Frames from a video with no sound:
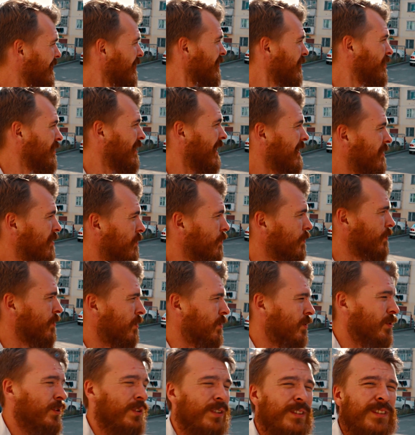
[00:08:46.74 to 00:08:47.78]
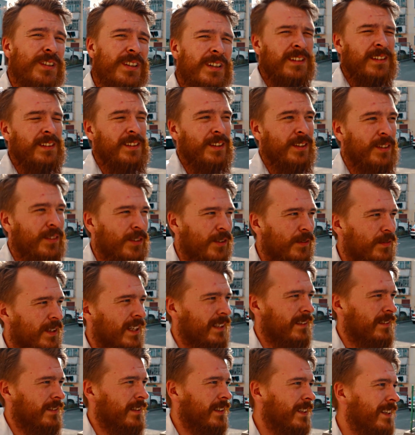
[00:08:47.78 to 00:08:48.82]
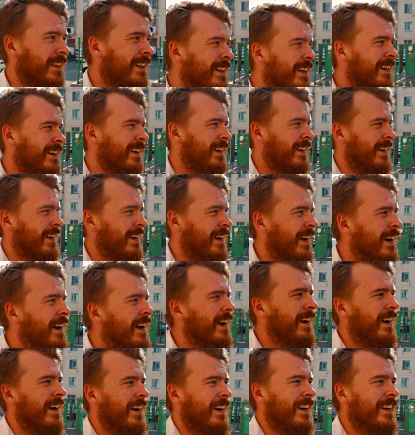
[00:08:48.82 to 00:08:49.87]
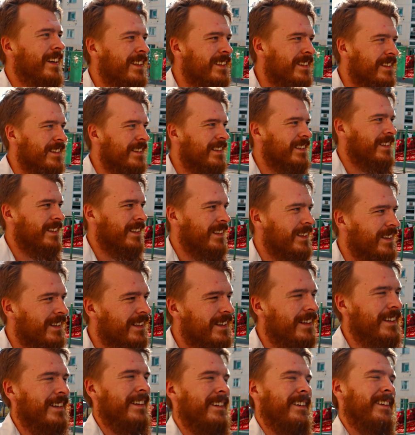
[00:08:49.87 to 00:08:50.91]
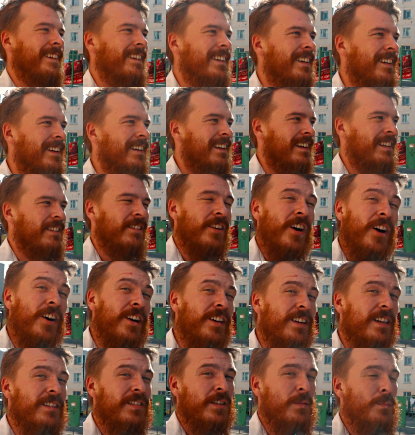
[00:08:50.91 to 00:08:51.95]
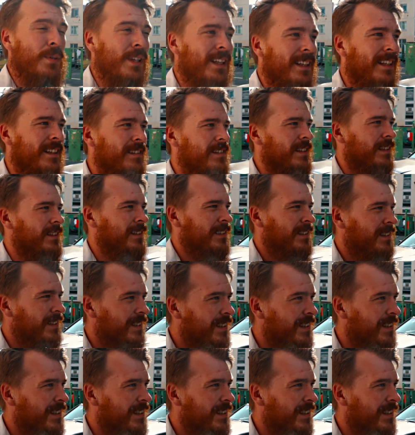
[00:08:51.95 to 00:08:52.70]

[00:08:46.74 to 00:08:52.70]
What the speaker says: So yes, it was an old Soviet city, and now it has completely changed.